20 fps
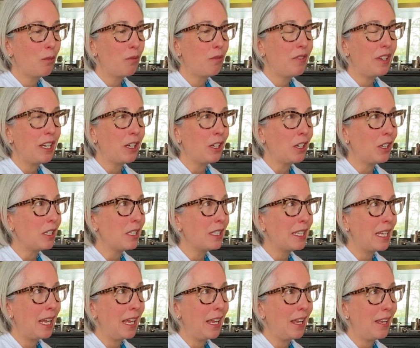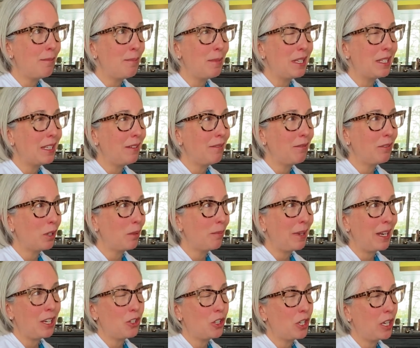fears and
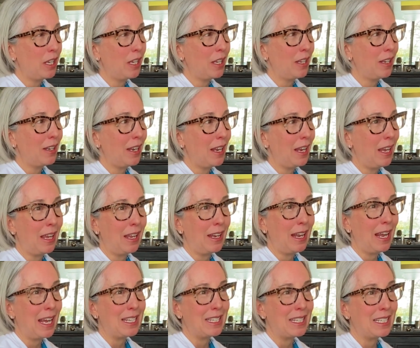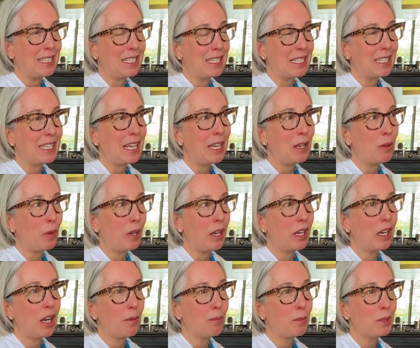misinformation and hesitancy when
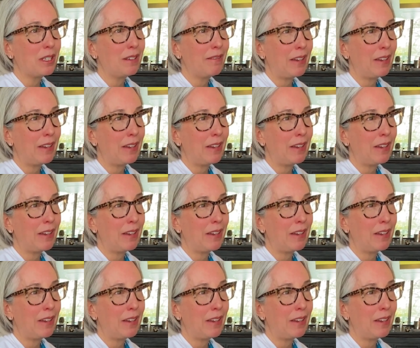it comes to